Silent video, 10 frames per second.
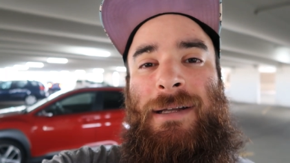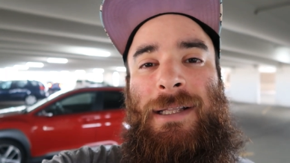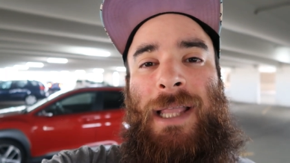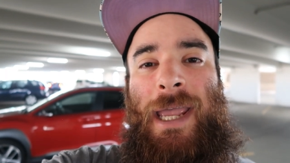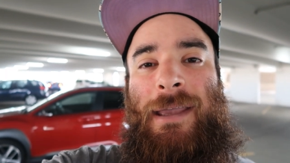
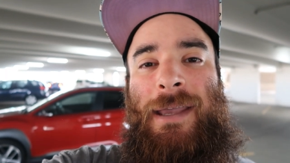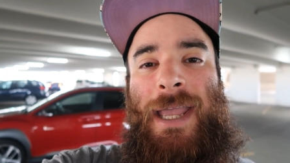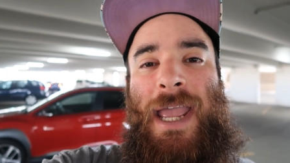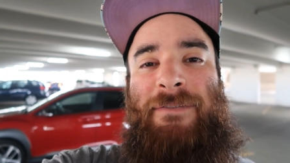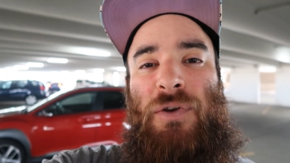Like,
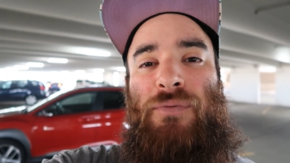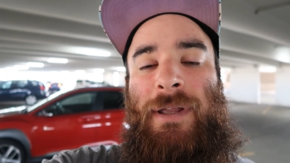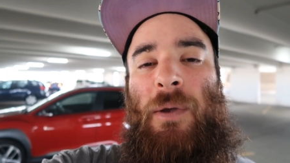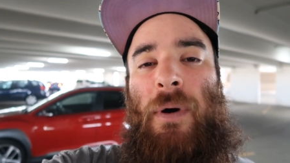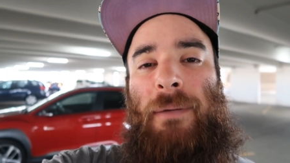if you
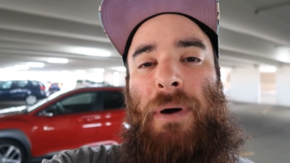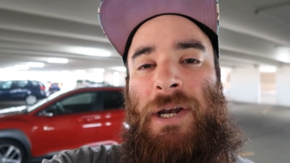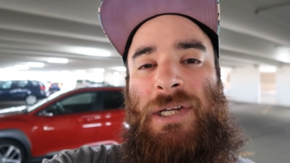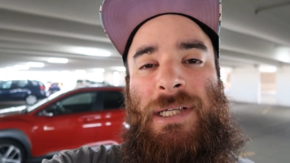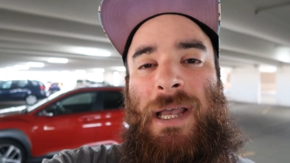really want to
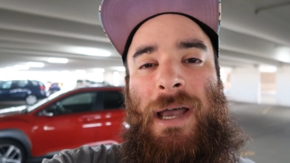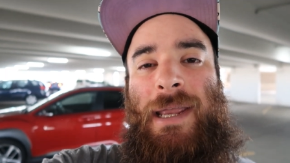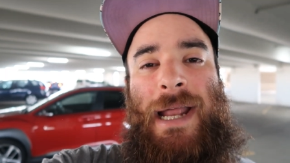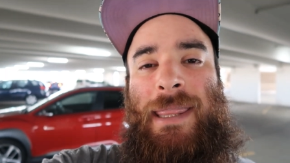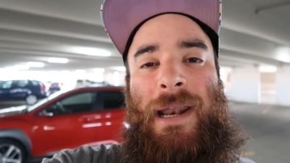punish this
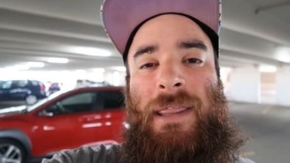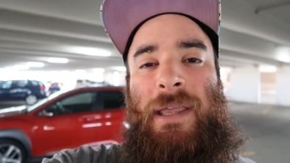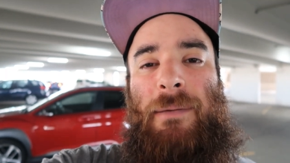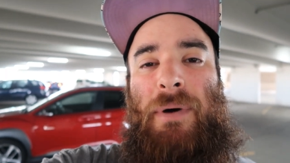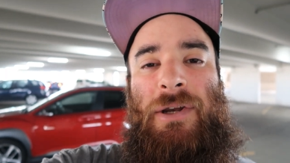guy, not that I
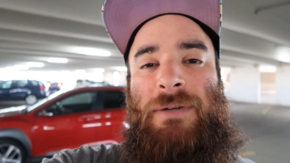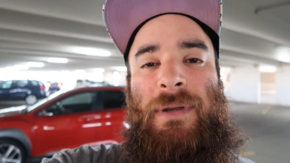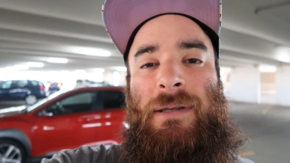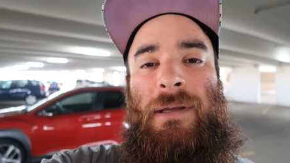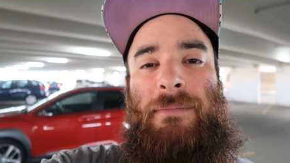think a
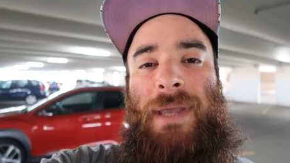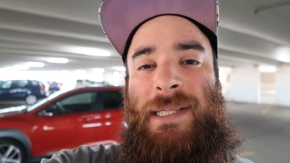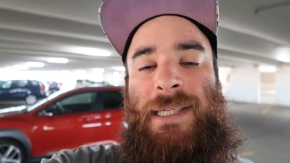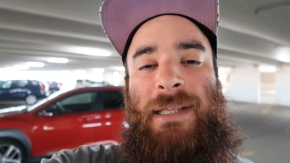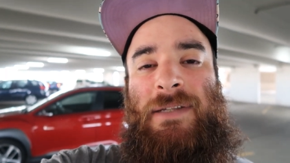punishment
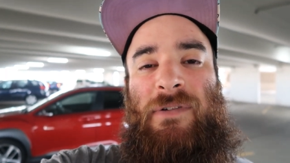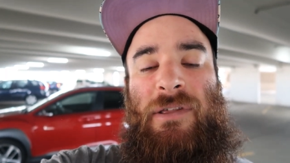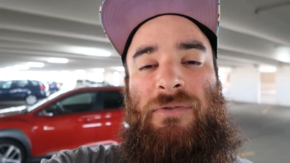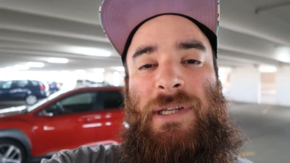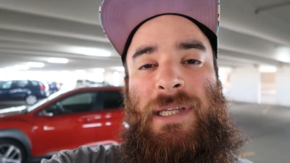made sense for
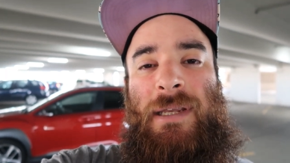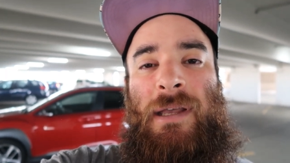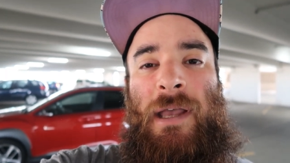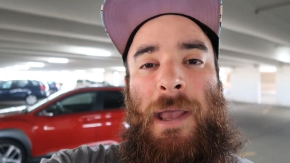the three seat,